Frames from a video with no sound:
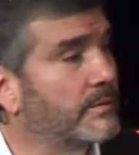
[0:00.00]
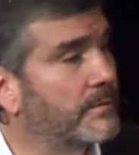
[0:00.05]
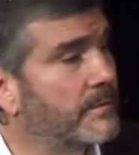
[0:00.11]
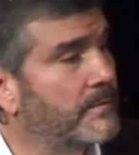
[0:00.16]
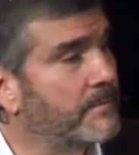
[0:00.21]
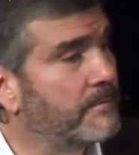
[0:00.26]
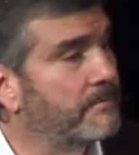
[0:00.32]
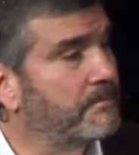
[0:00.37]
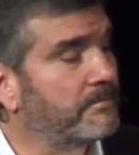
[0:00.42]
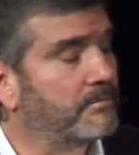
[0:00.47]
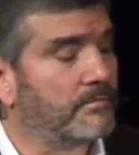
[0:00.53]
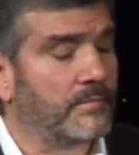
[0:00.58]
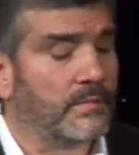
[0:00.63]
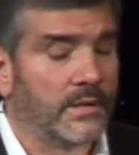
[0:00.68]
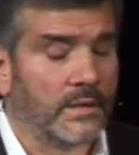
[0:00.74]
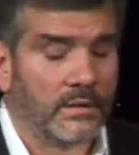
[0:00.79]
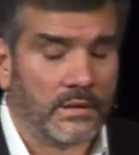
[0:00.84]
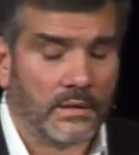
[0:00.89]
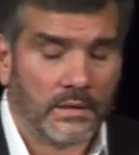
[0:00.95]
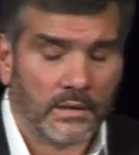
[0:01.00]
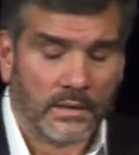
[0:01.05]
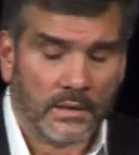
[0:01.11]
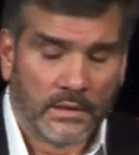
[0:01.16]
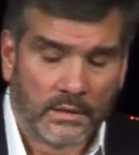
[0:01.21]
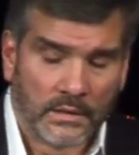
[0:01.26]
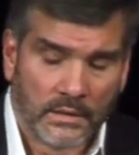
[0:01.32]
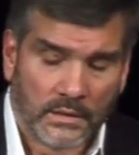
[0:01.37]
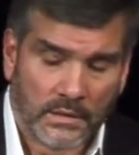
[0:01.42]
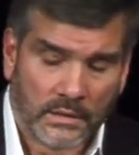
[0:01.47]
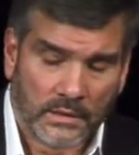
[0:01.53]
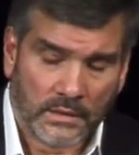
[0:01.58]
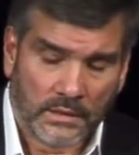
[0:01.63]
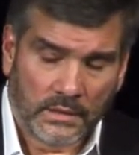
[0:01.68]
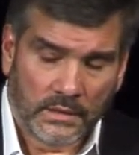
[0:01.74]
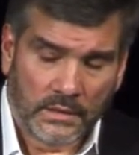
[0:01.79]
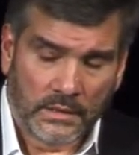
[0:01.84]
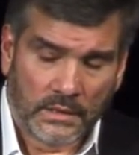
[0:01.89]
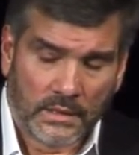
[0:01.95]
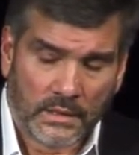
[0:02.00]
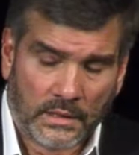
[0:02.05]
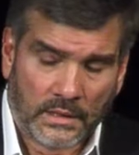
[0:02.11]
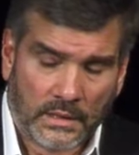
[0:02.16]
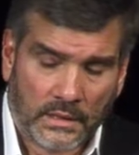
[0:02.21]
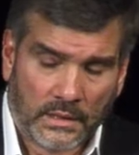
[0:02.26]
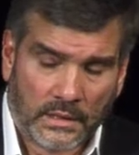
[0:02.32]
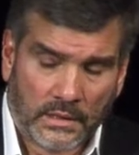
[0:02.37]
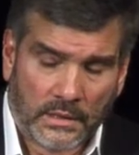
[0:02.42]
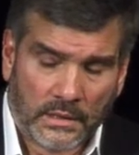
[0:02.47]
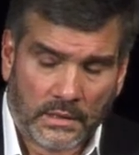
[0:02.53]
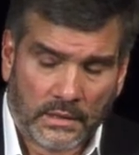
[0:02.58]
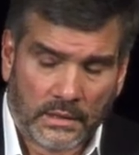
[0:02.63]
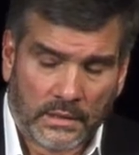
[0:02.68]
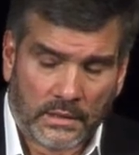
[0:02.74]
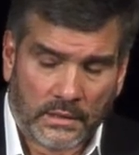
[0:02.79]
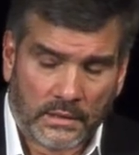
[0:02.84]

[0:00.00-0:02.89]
(no one is talking)